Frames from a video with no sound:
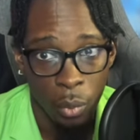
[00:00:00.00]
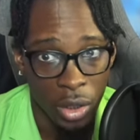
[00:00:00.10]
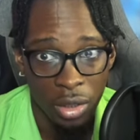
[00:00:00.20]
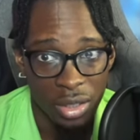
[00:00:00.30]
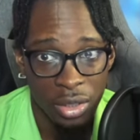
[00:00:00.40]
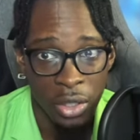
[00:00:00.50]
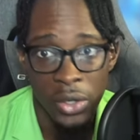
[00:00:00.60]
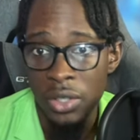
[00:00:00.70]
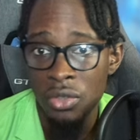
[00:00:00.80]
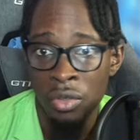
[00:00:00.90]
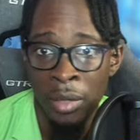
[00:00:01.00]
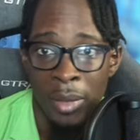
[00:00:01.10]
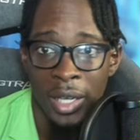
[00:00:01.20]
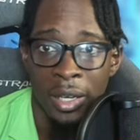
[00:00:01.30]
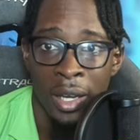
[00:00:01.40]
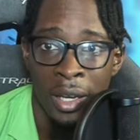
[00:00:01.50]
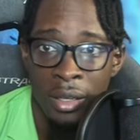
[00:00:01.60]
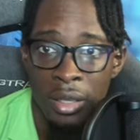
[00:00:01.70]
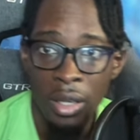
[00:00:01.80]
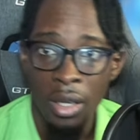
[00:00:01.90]
gonna start this stream back again.
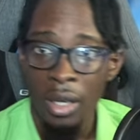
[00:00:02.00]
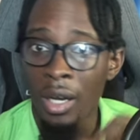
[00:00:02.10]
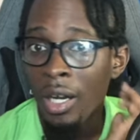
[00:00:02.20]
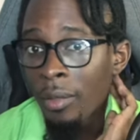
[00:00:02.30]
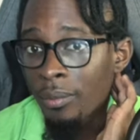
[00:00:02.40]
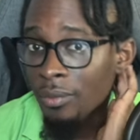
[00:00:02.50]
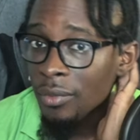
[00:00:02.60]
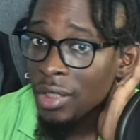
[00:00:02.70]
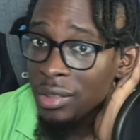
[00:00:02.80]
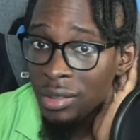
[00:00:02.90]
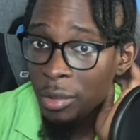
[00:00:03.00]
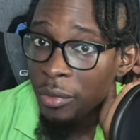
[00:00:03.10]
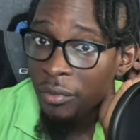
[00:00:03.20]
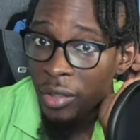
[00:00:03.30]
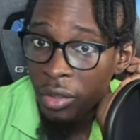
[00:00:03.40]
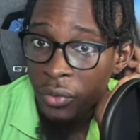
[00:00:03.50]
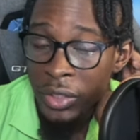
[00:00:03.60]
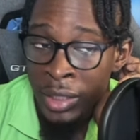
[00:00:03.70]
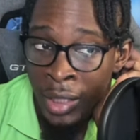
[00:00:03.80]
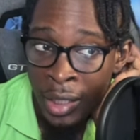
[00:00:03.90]
This is gonna be a video for
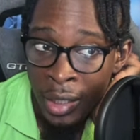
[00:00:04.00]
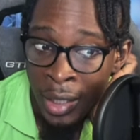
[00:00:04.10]
today,